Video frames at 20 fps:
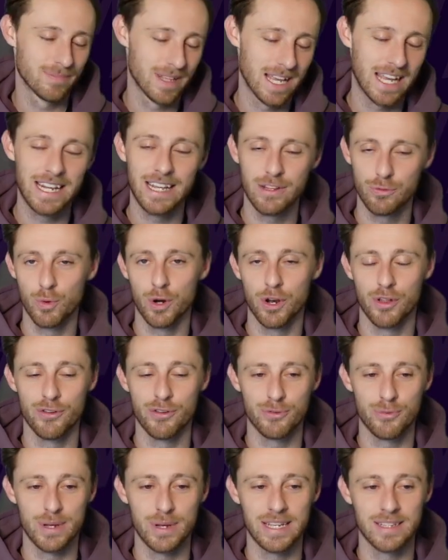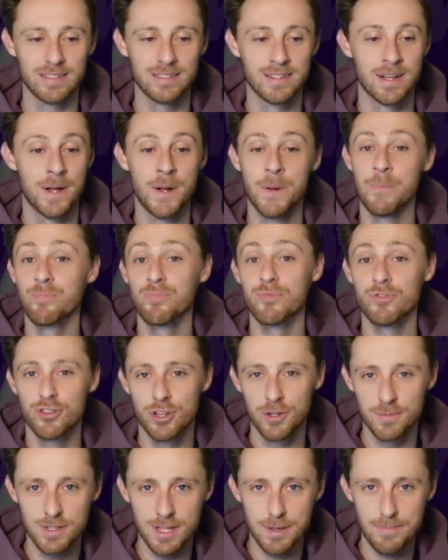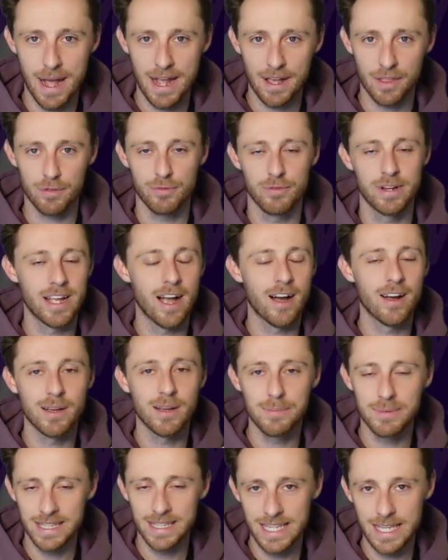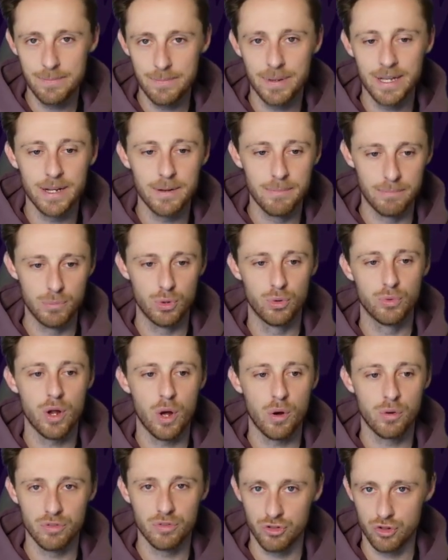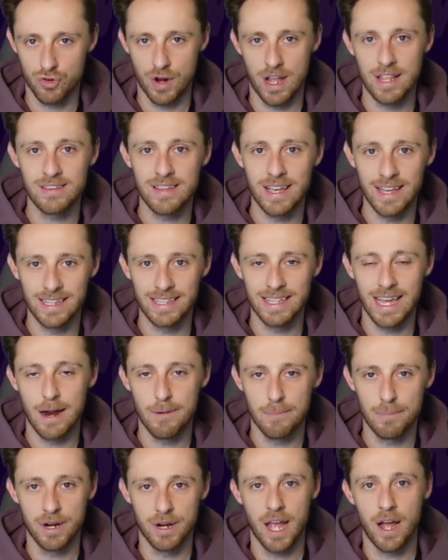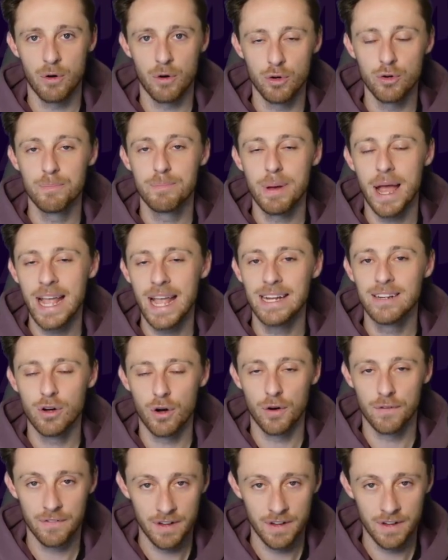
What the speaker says: It is one of those weeks. In terms of the back 3, I am keeping Munoz, Trent and Gabriel, who paid off